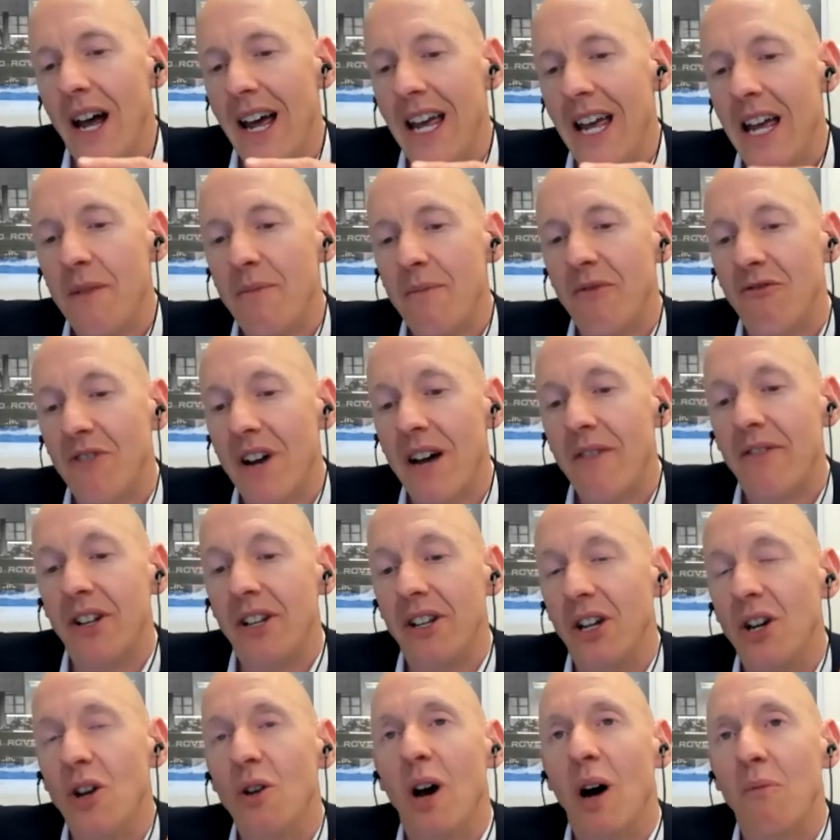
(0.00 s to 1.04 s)

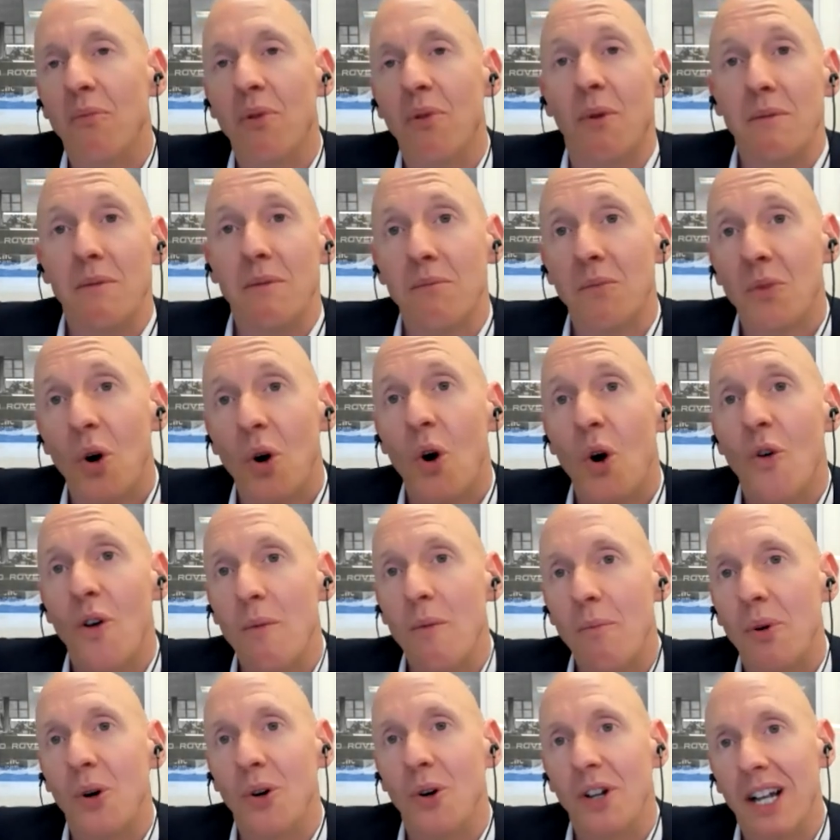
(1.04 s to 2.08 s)
Revenue, and probably more
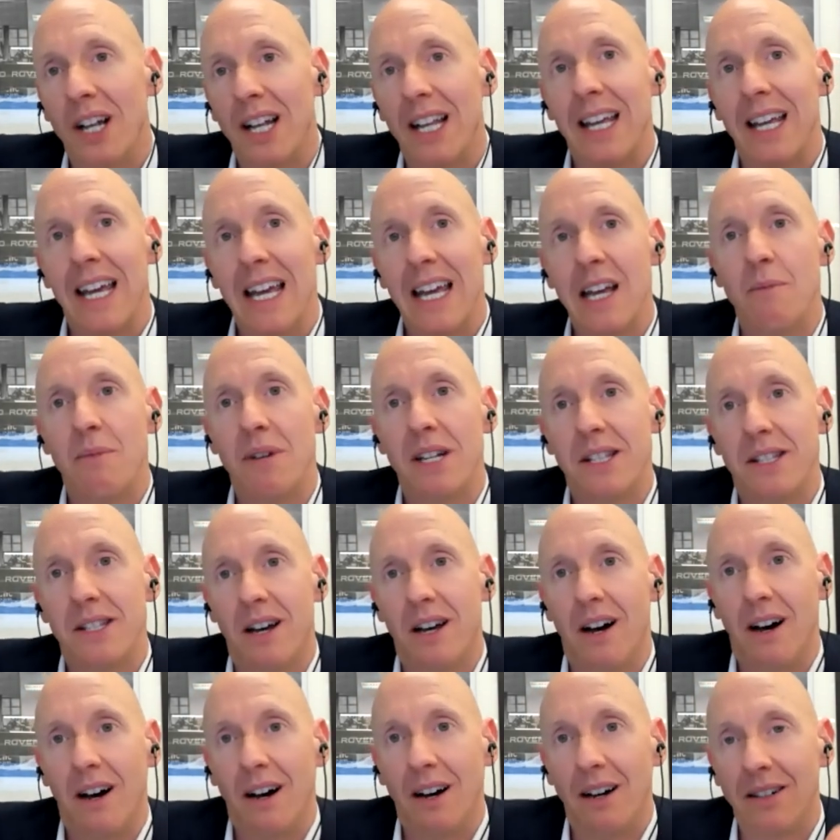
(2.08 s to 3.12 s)
importantly,
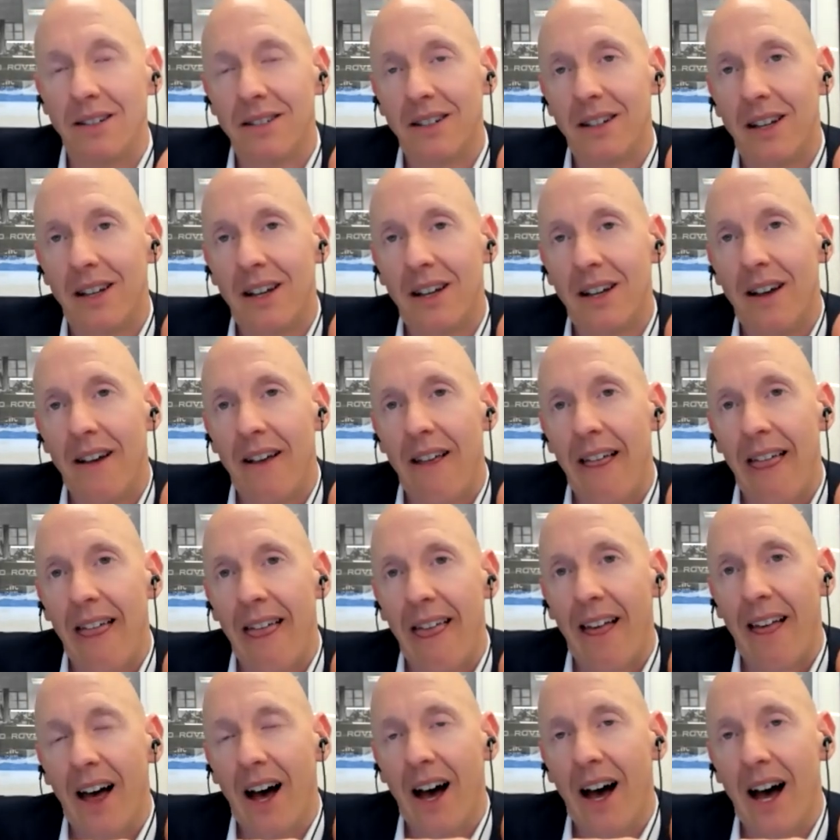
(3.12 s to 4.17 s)
EBITDA,
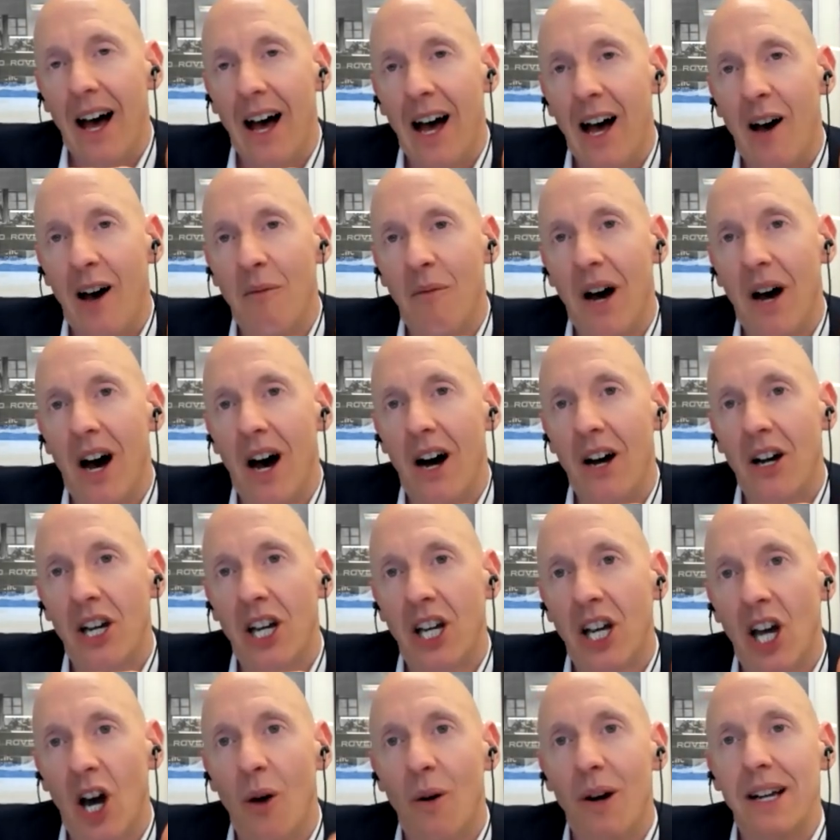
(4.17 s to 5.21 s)
are
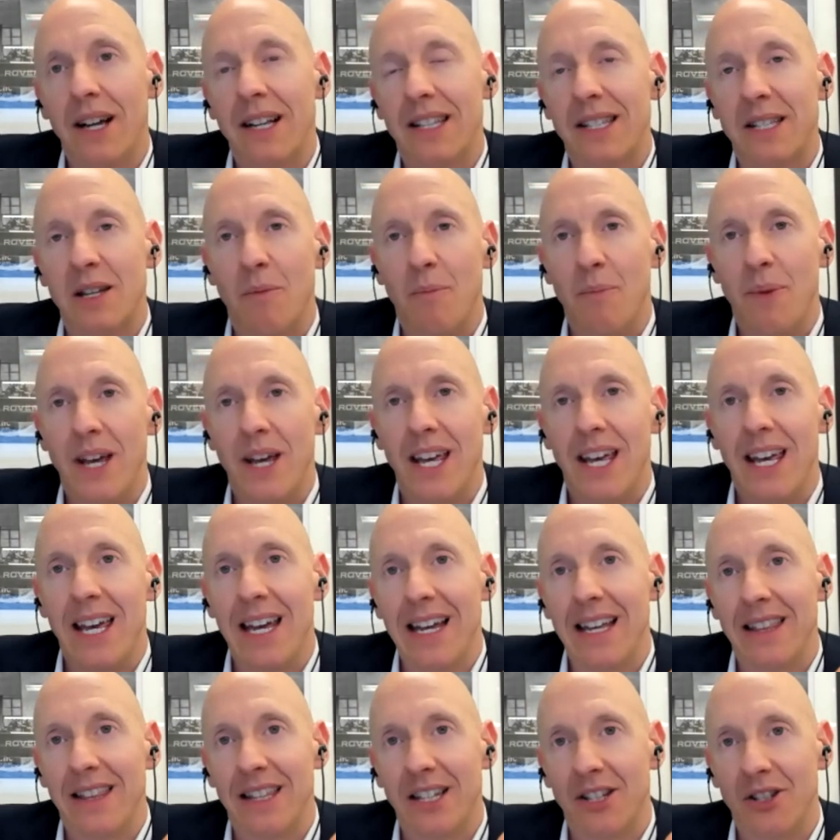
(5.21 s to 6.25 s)
going to
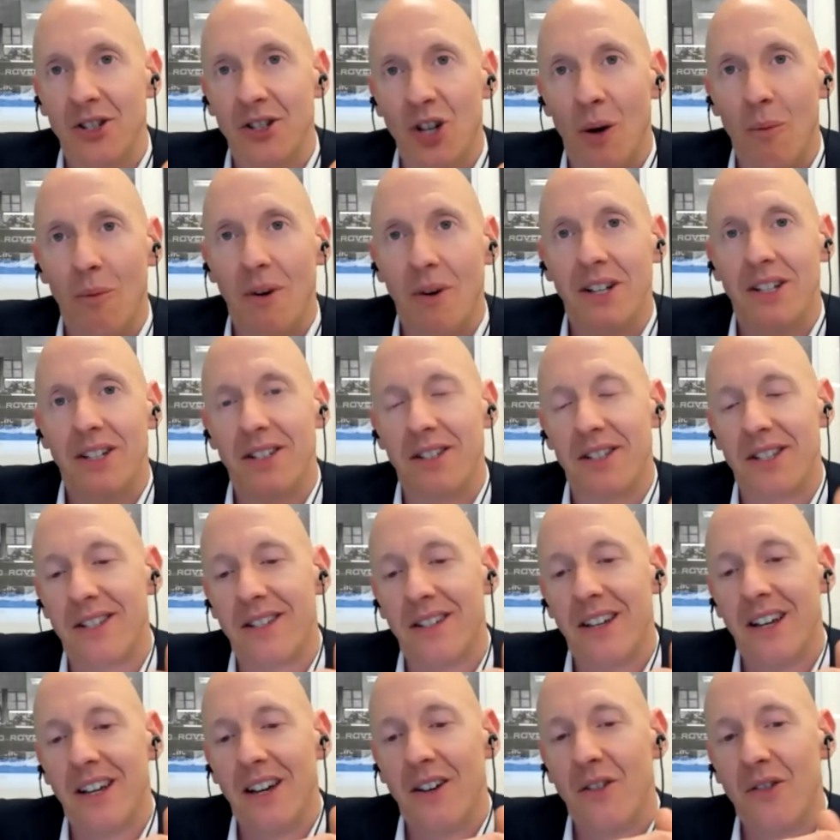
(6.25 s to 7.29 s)
be the dominant
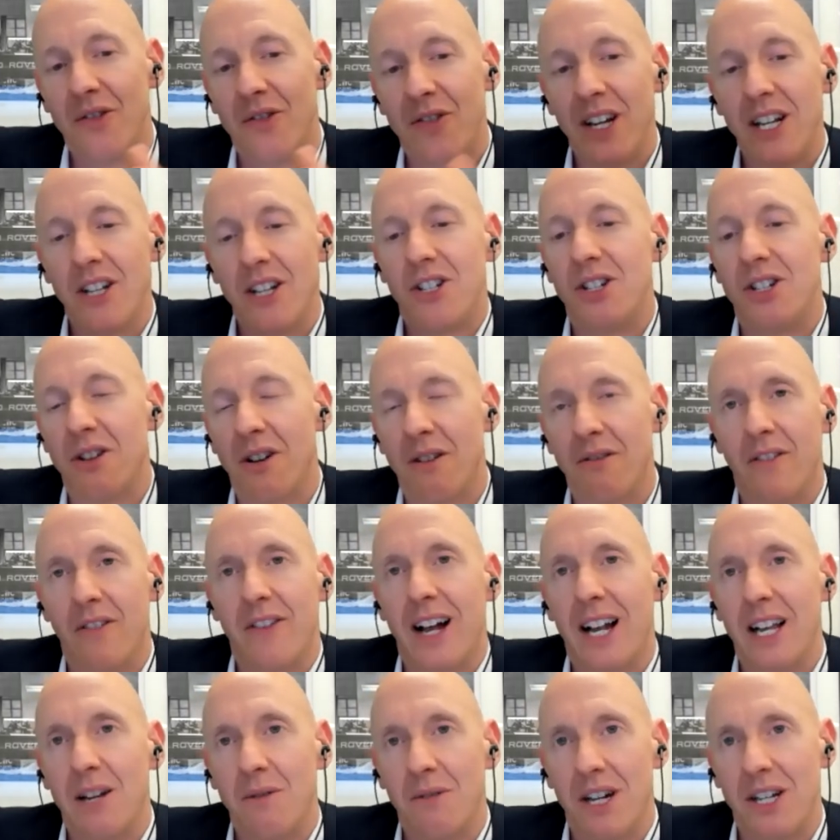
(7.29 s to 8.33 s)
feature of
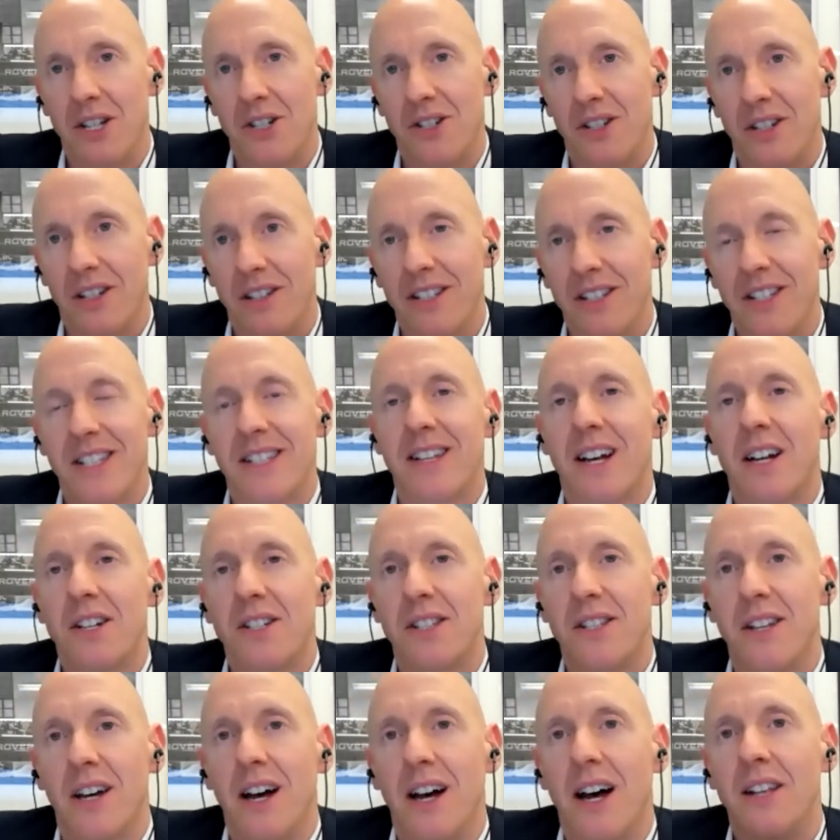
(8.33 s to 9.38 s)
evaluation,
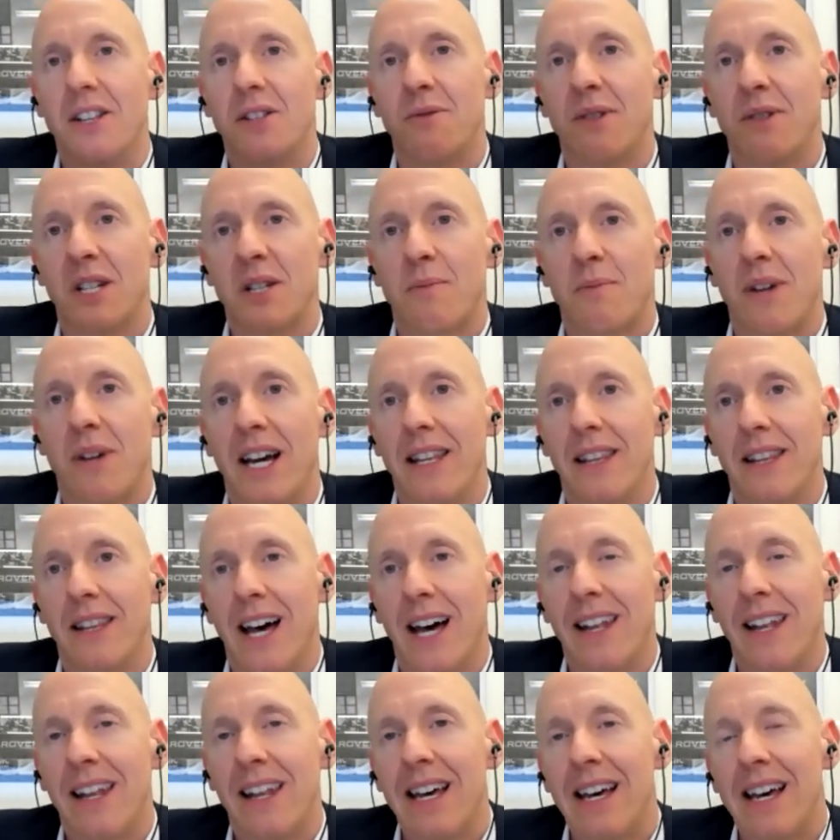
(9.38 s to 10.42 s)
such that, and to explain
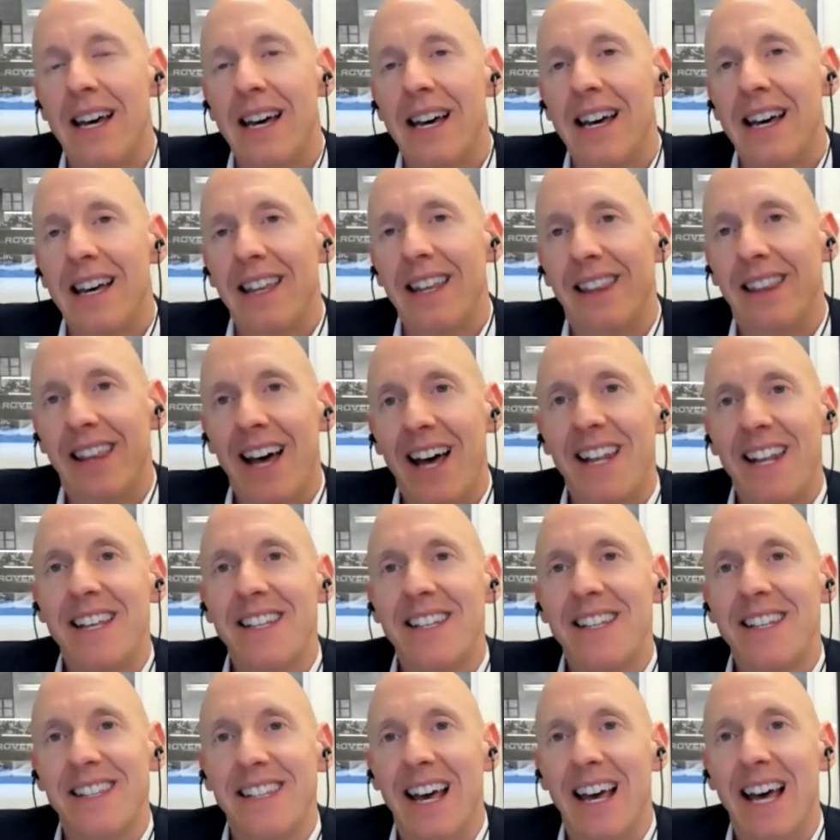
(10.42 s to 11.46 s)
that, that
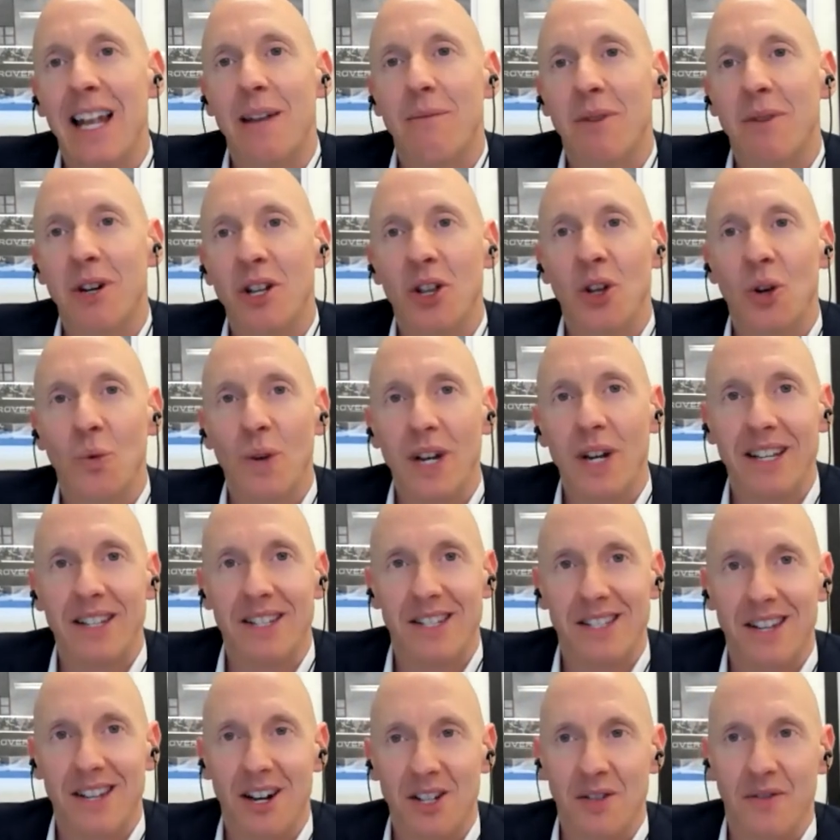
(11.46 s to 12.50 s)
is the element that we can
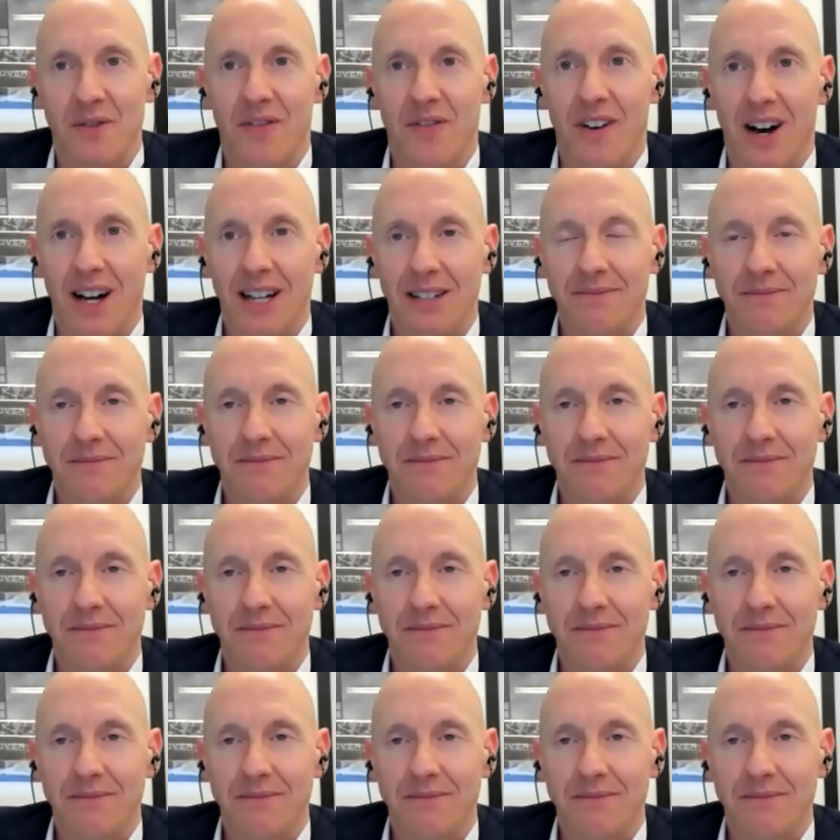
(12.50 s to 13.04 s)
certify.